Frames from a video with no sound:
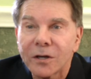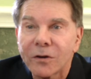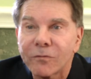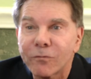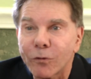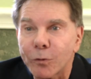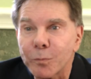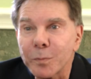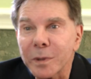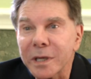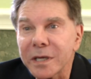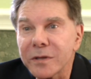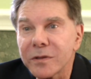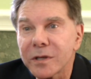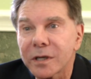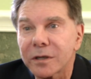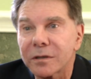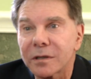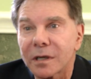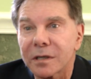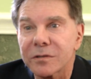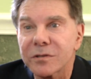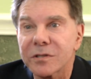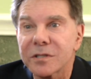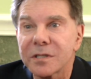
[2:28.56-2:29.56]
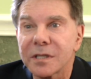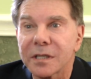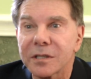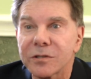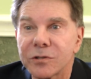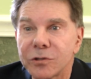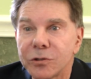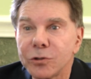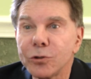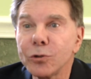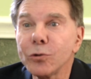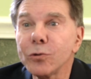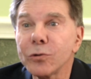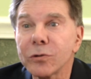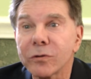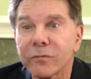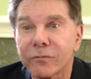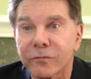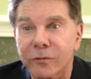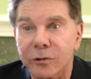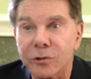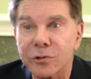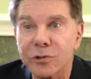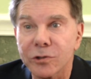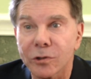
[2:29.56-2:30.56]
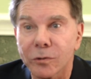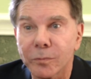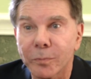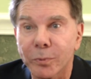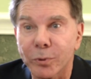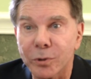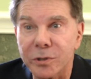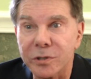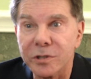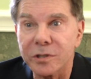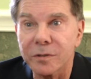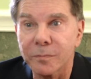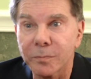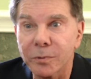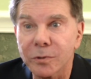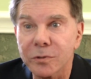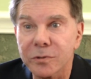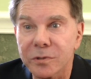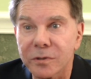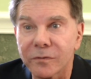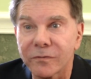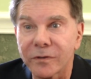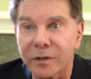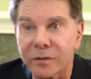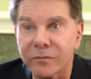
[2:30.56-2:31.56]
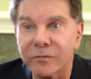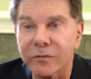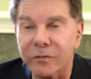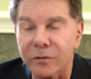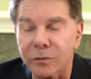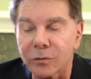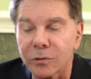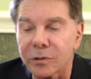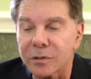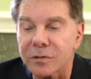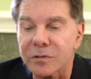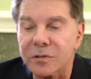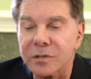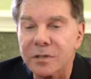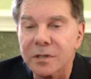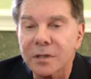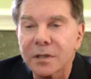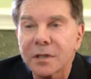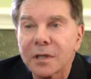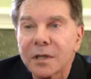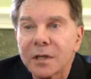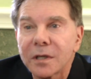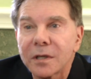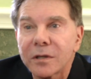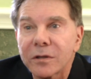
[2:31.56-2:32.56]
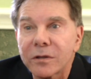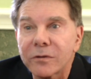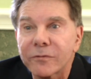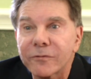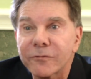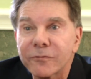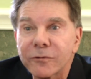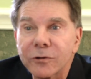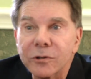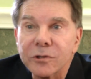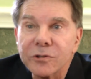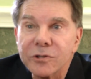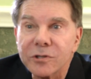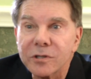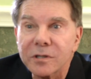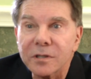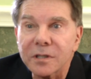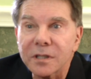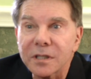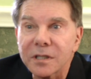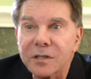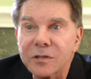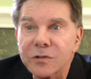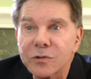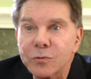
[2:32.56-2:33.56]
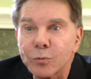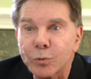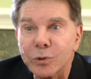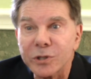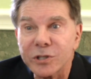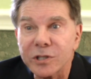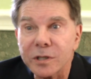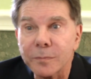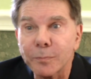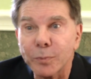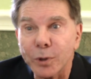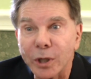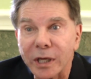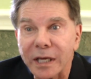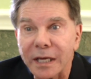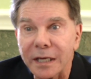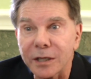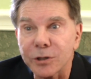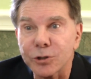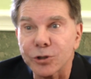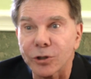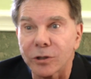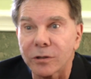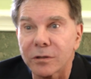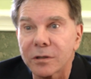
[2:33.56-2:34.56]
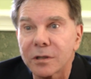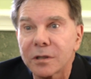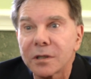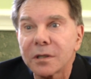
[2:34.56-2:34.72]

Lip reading: For me, there are 6 universal principles of influence. The first is reciprocation.